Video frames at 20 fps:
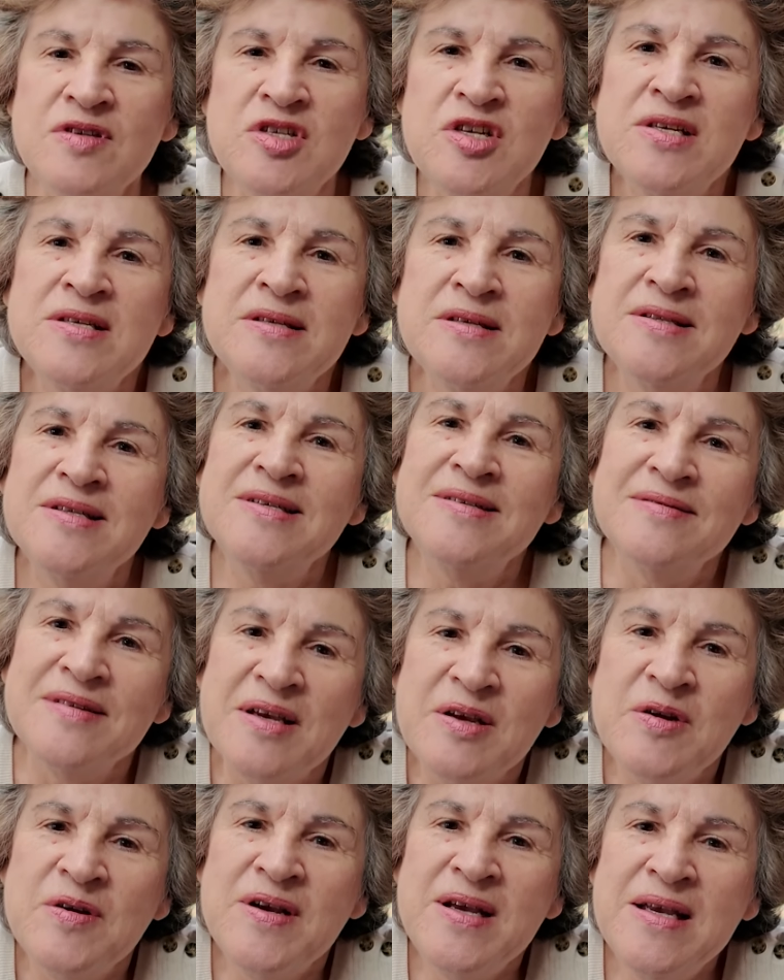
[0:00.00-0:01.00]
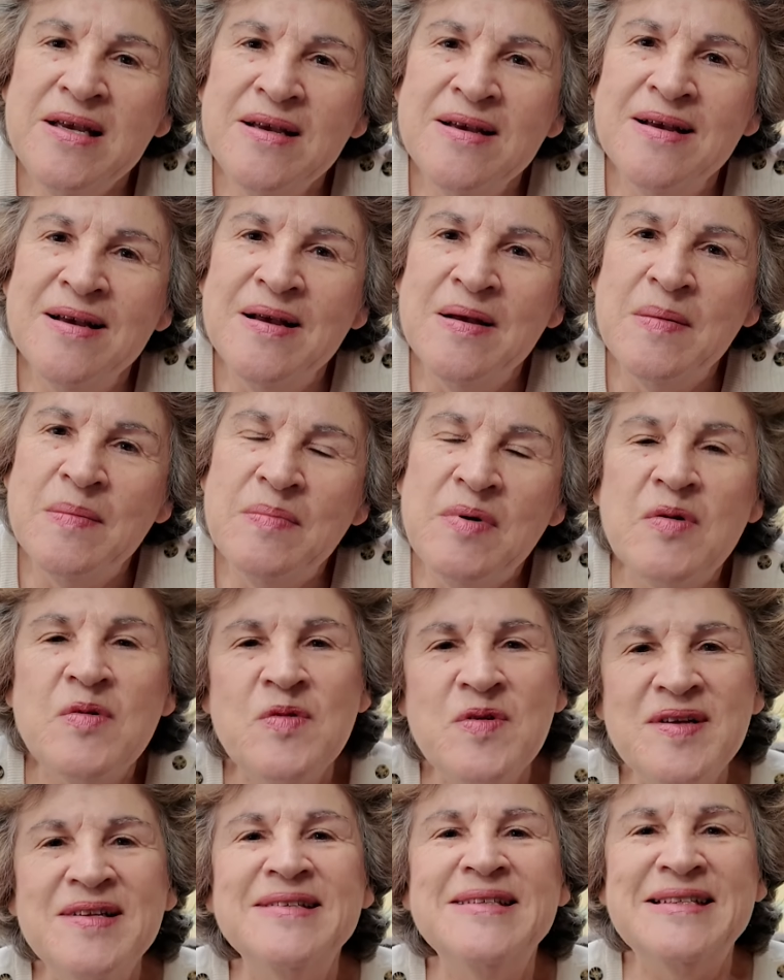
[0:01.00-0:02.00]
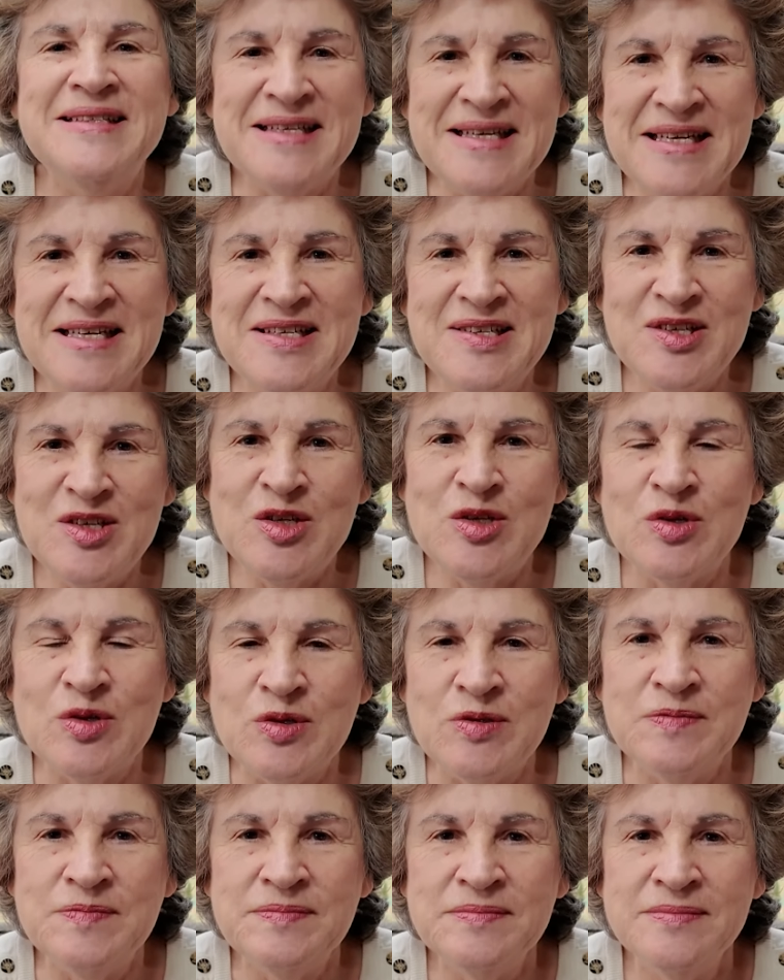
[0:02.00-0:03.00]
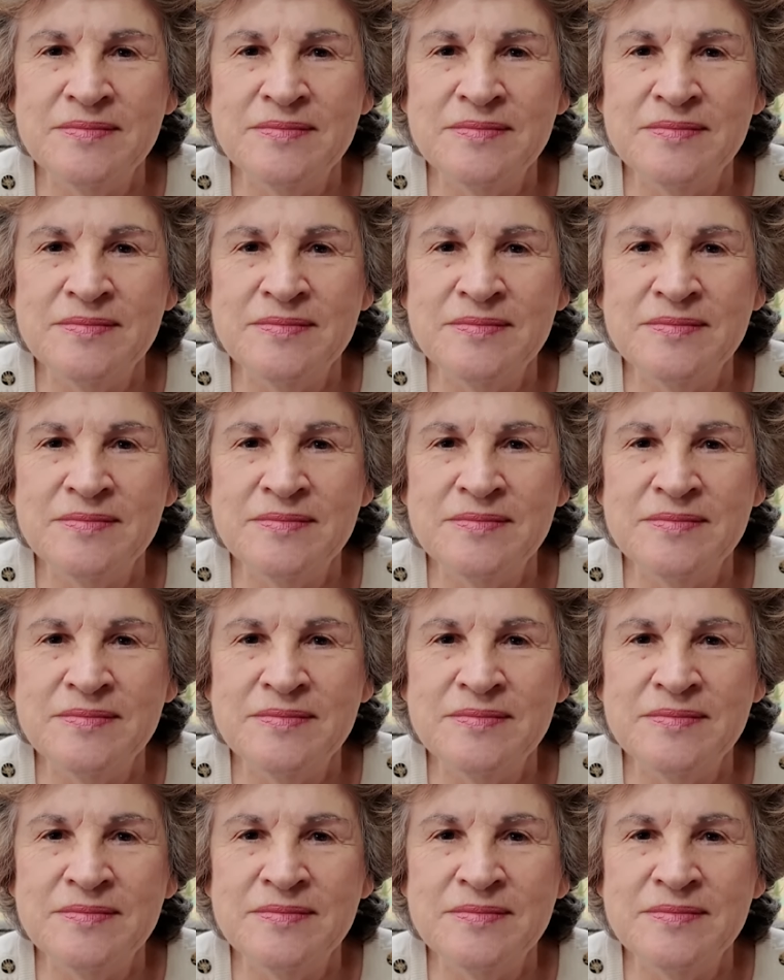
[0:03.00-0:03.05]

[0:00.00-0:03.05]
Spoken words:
was just a little eerie, but really neat too.